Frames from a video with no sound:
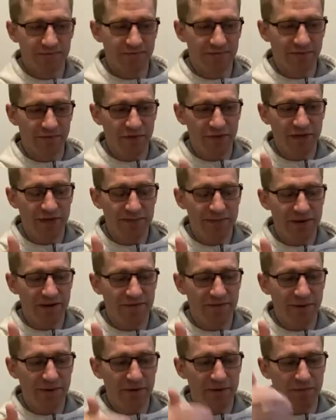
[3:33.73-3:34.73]
If you think about if
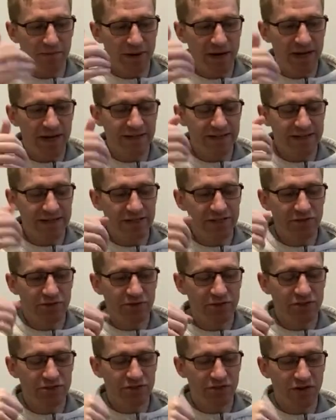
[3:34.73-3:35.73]
I'm going to buy a tea
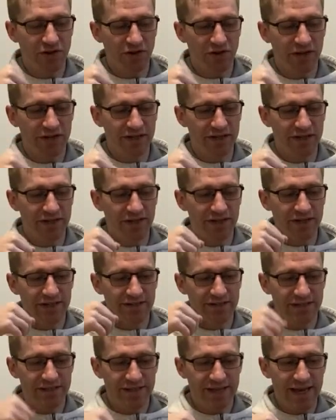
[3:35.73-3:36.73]
storage jar
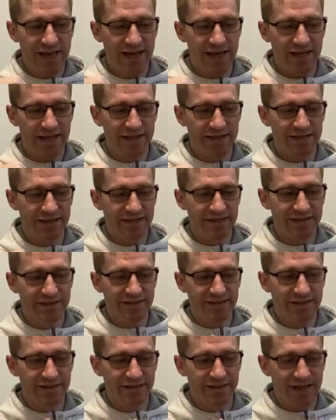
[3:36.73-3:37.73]
today
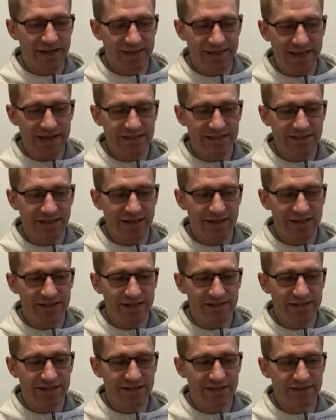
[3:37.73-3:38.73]
at that
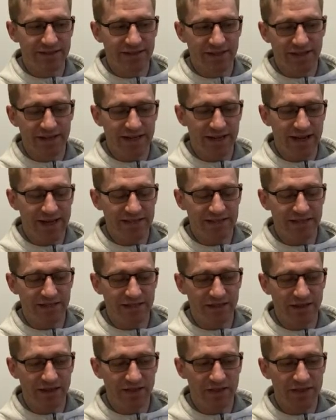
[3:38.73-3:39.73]
size, that kind of has a
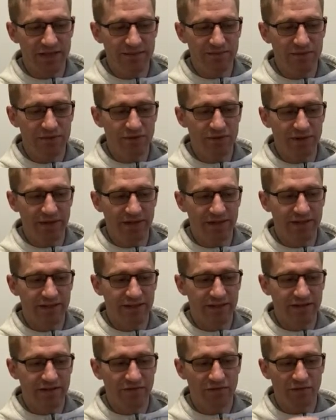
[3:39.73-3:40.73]
theme to it,
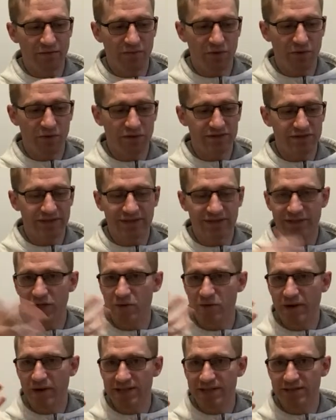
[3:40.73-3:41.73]
from porcelain, no
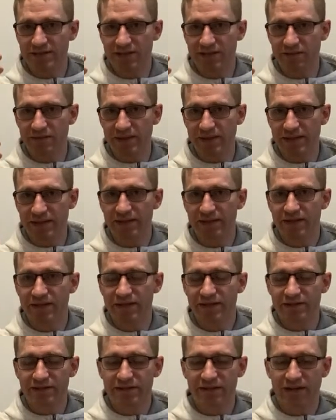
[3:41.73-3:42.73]
way it's going to be
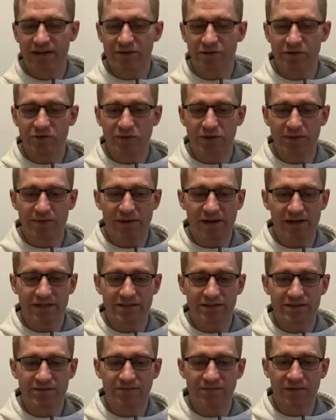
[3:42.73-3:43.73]
under 20
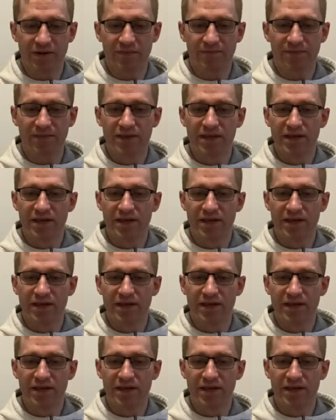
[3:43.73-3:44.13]
bucks, right?